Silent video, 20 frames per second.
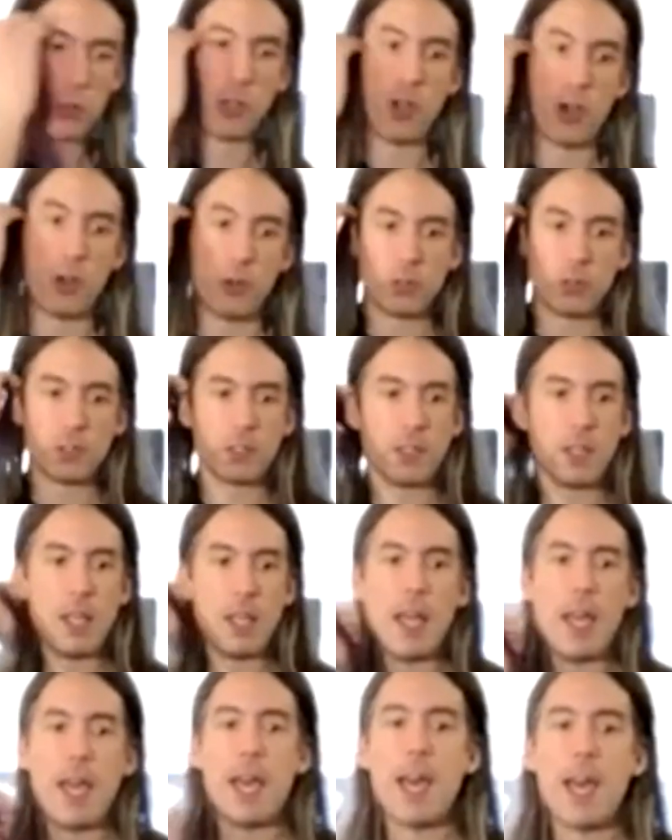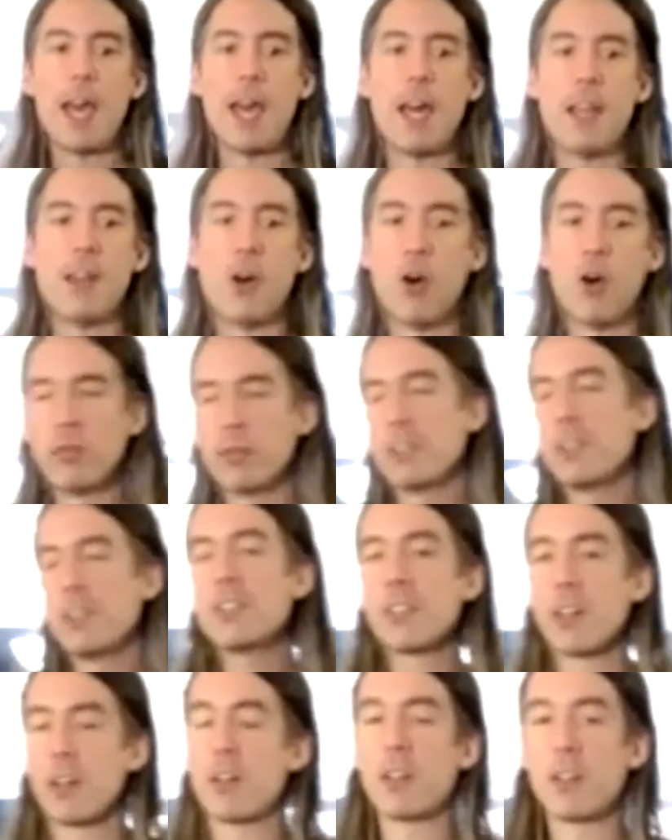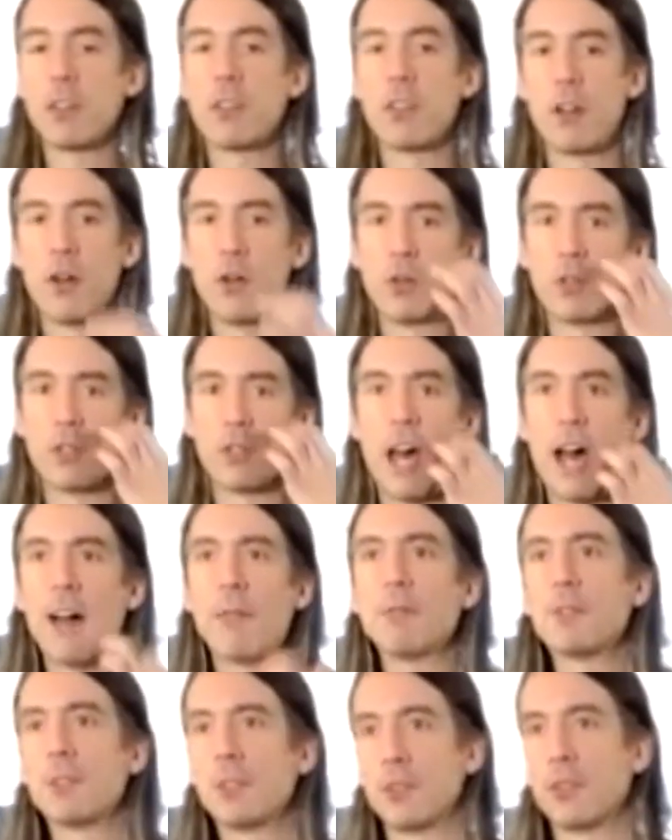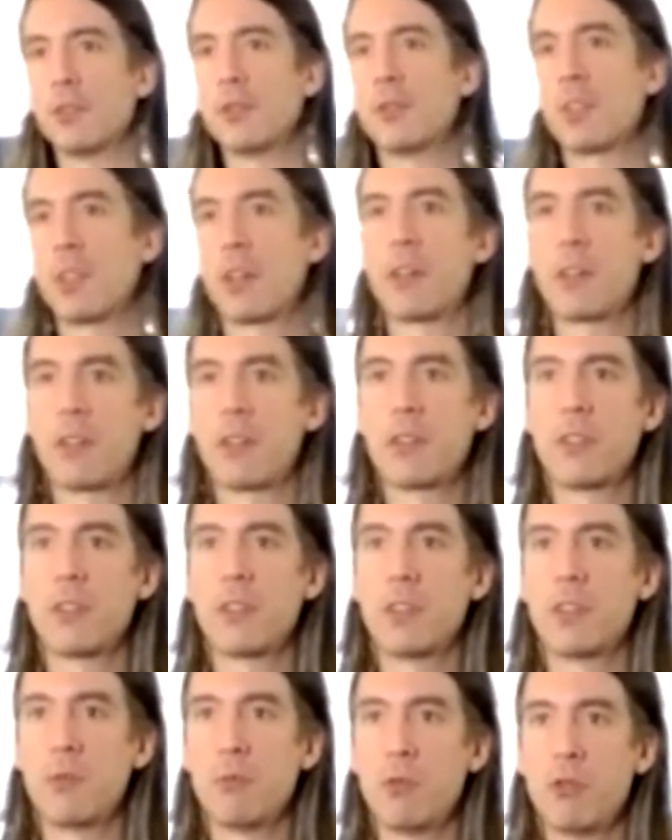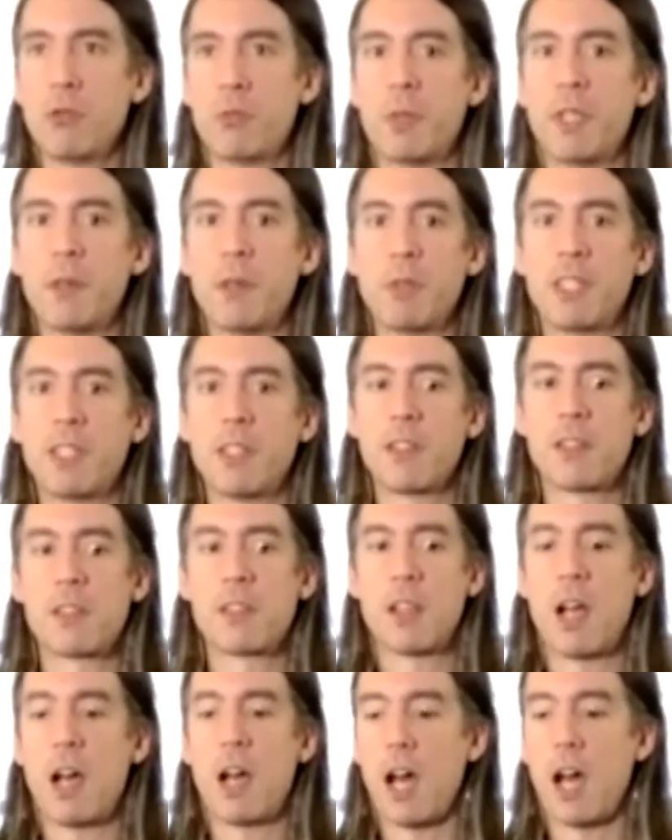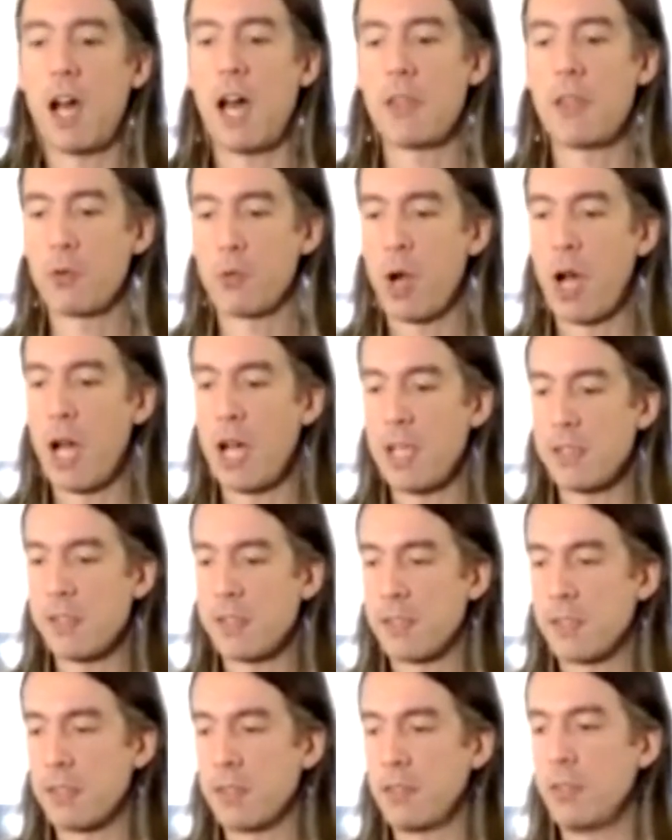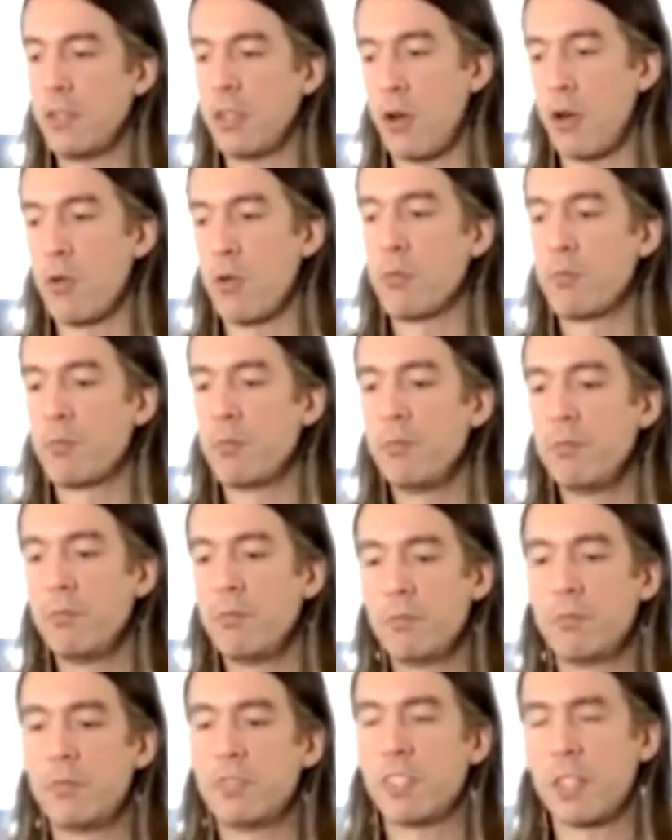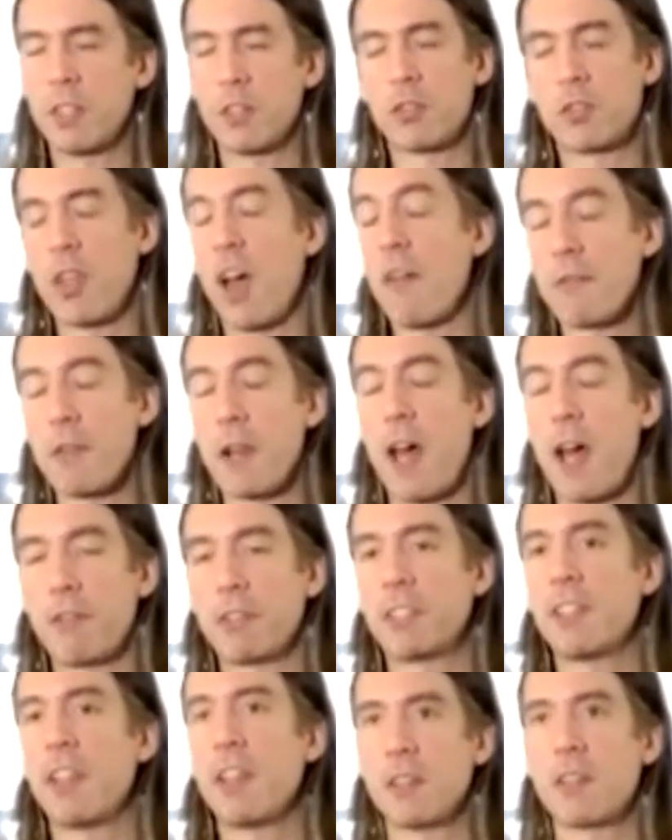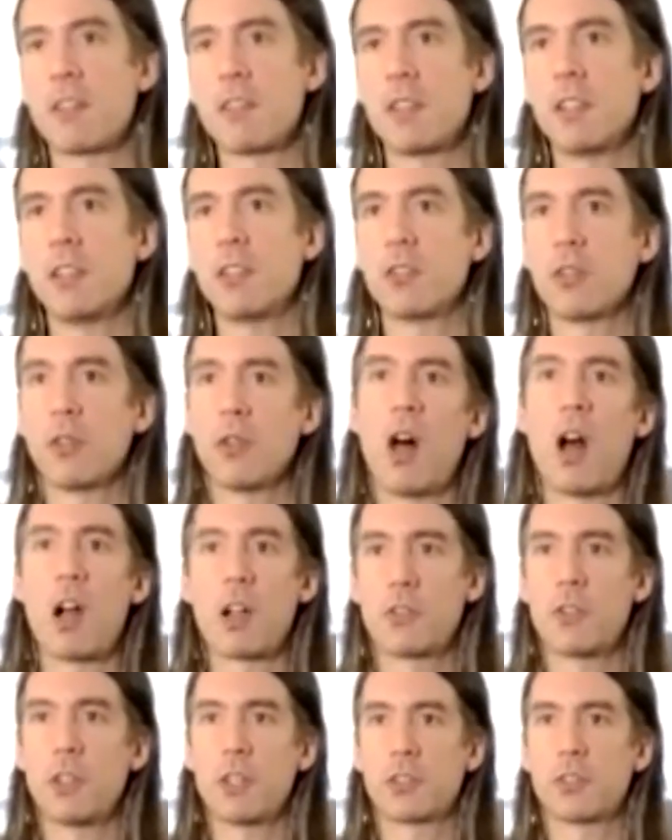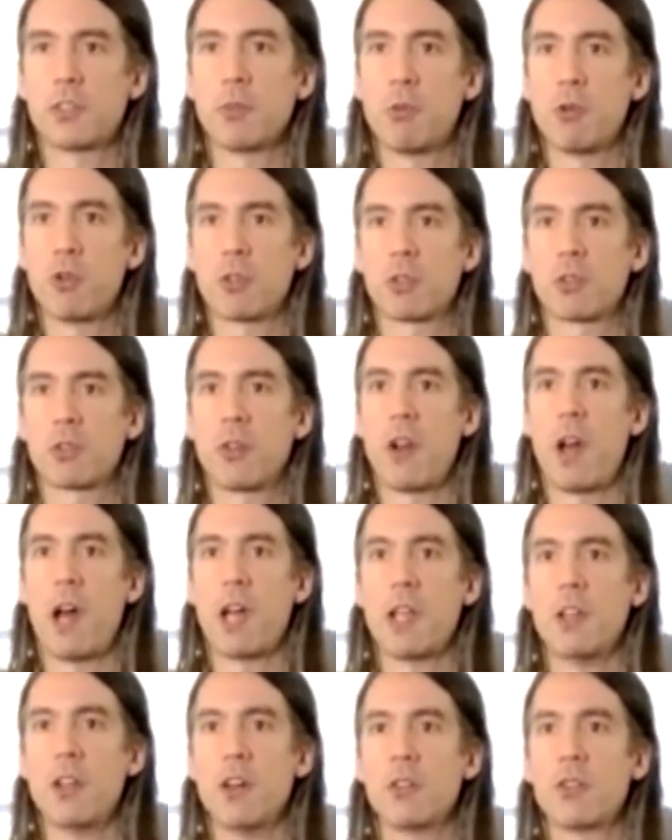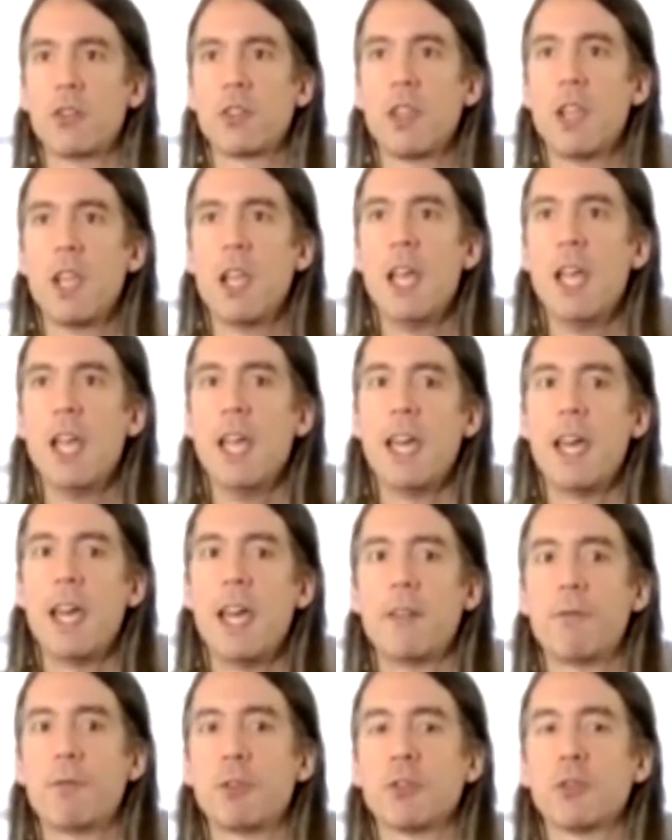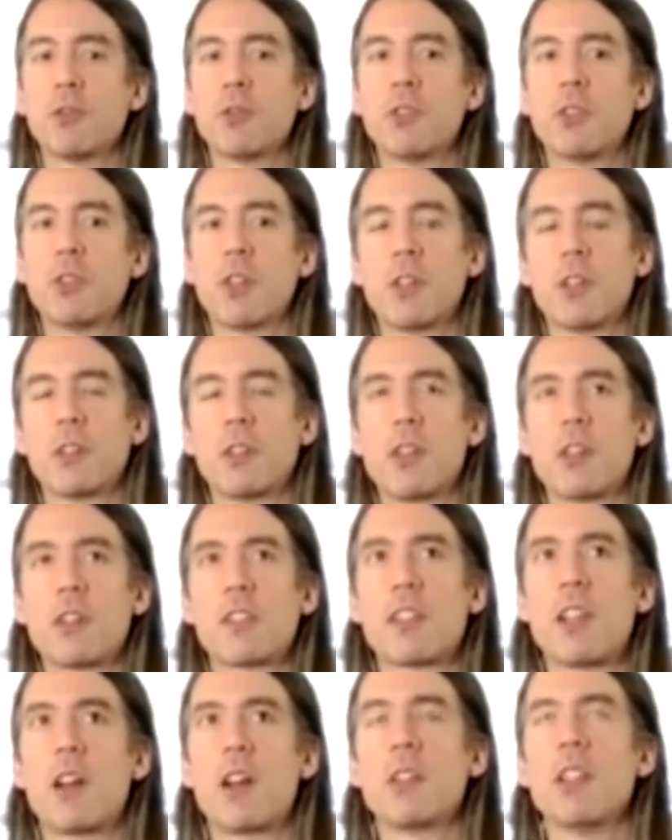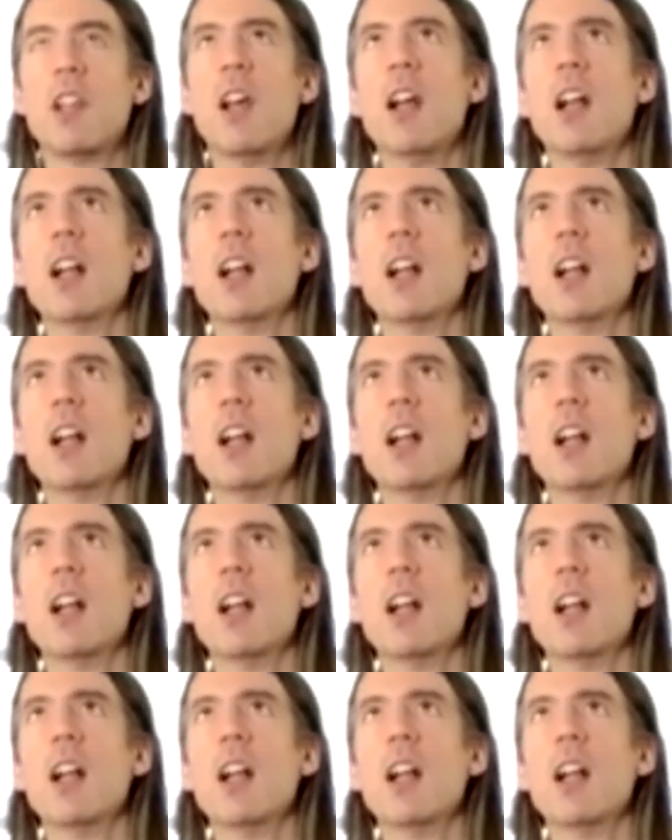note, and only starting the note after you started the movement, because otherwise, you know, singers often have a tendency to lock their support on high notes. And if you're going to start